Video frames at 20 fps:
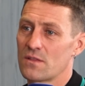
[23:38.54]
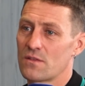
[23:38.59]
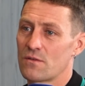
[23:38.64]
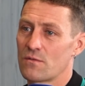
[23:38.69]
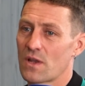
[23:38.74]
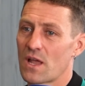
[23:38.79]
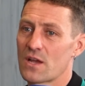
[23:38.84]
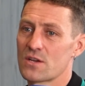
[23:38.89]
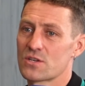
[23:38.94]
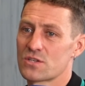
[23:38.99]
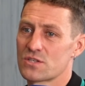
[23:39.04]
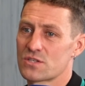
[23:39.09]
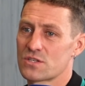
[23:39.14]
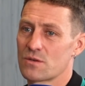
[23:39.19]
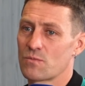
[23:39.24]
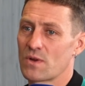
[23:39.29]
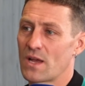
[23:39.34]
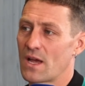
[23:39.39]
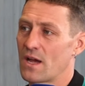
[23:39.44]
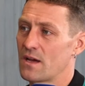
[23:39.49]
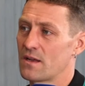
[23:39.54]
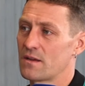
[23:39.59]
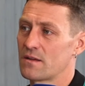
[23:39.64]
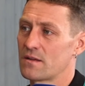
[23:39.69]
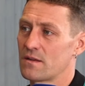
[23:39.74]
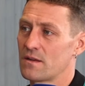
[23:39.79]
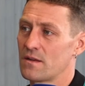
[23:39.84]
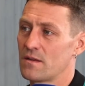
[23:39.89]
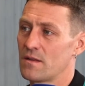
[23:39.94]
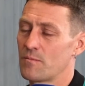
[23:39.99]
relationship we
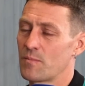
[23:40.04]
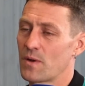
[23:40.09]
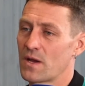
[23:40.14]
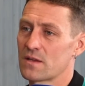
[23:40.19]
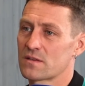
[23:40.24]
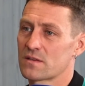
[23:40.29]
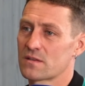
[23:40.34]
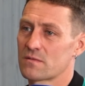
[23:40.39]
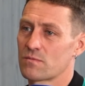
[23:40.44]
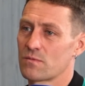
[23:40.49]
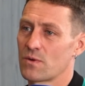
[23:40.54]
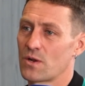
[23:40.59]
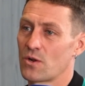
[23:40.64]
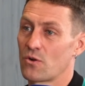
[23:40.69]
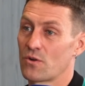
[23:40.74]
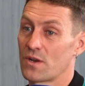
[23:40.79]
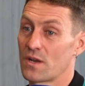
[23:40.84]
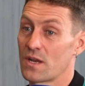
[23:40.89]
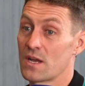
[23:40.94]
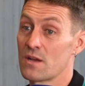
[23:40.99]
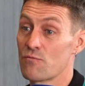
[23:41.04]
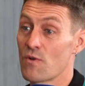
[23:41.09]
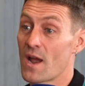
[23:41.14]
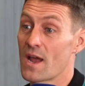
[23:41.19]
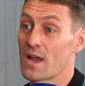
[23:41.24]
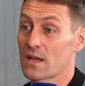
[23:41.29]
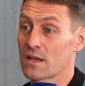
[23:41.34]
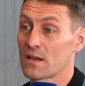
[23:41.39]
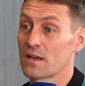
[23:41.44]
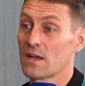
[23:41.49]
had and the basis we went on. And he
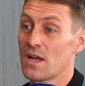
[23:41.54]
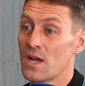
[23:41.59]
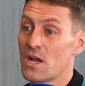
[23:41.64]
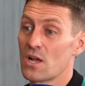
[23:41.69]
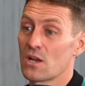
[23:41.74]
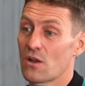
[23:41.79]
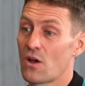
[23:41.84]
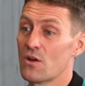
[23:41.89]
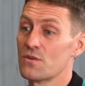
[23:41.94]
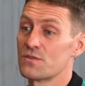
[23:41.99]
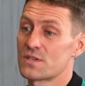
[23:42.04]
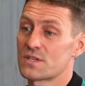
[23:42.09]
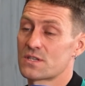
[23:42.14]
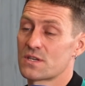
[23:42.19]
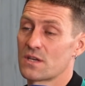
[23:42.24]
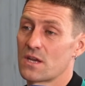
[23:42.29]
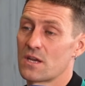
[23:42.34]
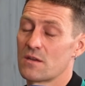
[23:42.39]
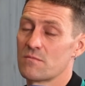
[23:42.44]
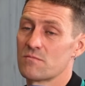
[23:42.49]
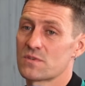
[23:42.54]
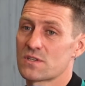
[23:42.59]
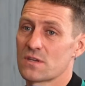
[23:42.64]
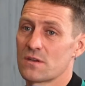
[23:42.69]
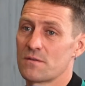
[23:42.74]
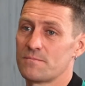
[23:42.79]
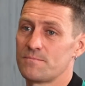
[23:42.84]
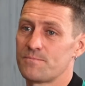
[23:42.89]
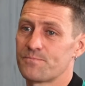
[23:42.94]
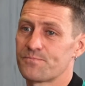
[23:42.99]
rang loads of teams,
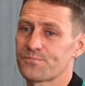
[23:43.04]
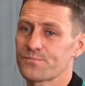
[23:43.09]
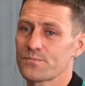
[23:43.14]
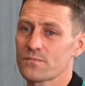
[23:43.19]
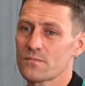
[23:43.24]
and